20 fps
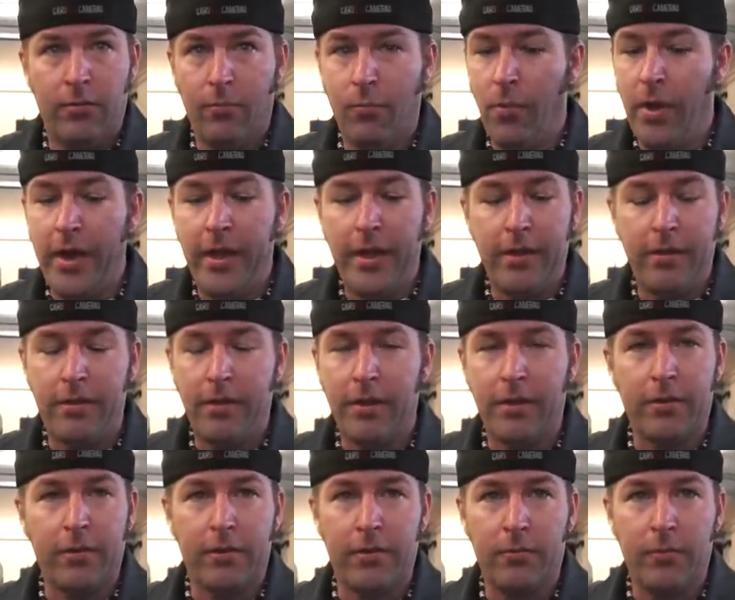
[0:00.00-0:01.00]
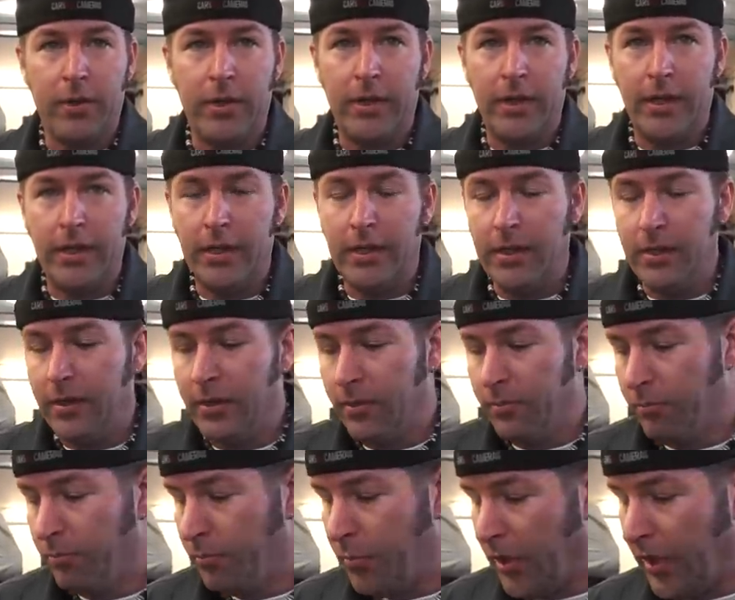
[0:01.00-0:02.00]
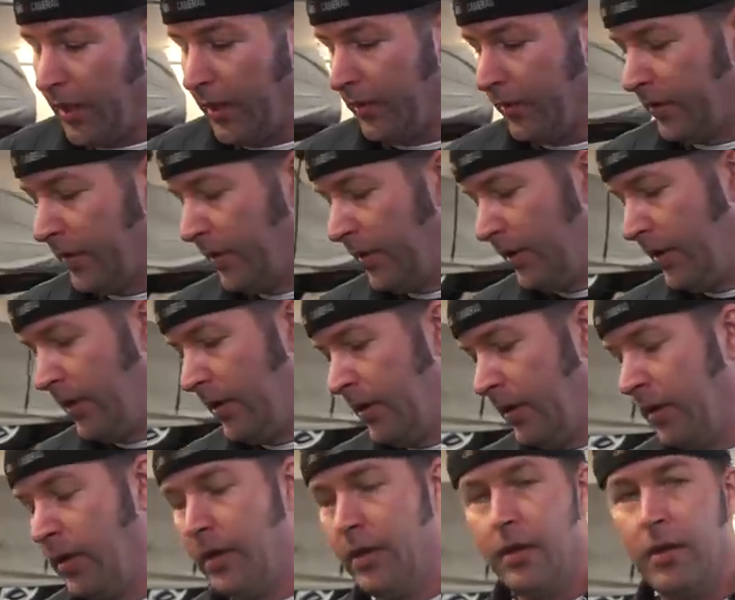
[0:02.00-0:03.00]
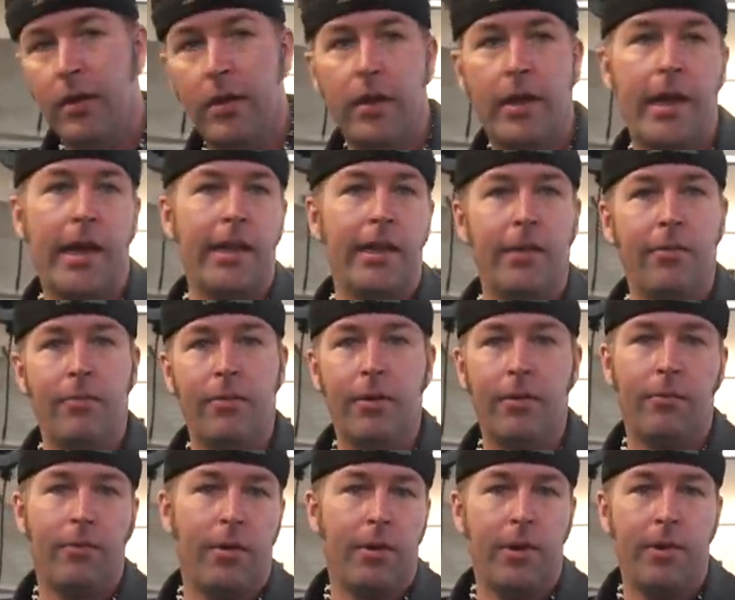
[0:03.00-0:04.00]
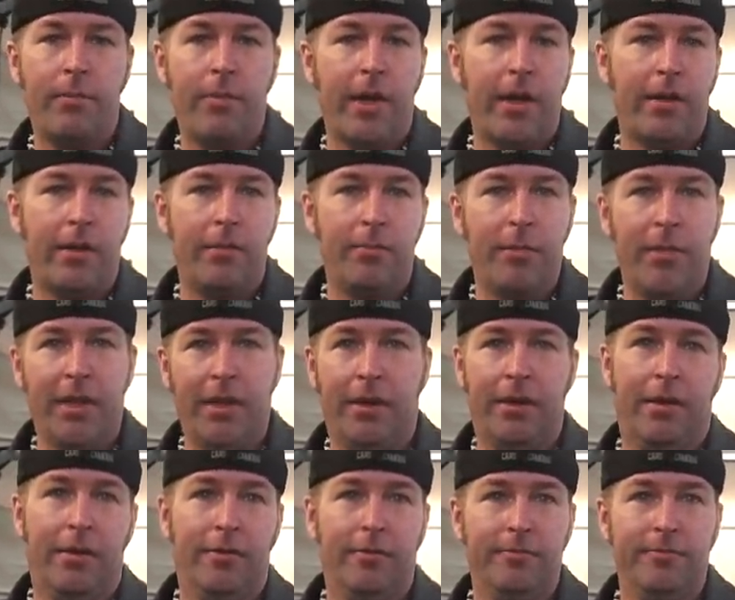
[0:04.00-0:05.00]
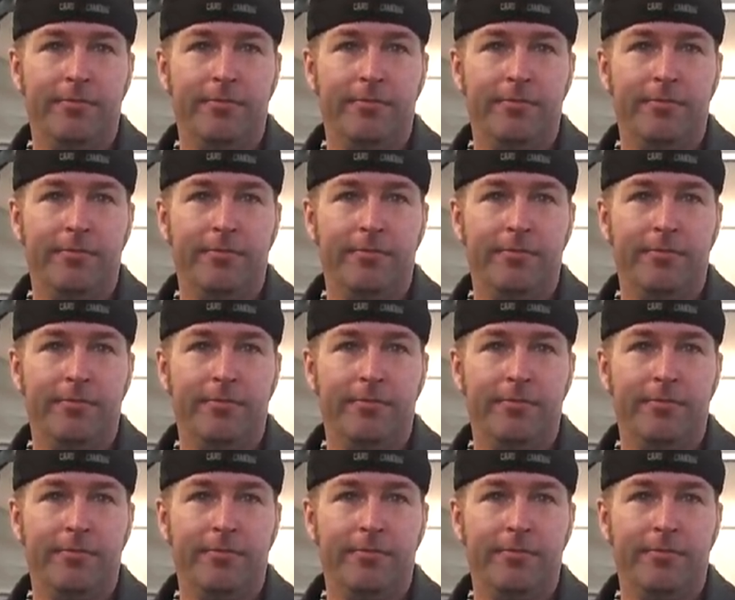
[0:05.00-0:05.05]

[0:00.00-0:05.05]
Way thicker than we need, but I didn't want to worry about it bending.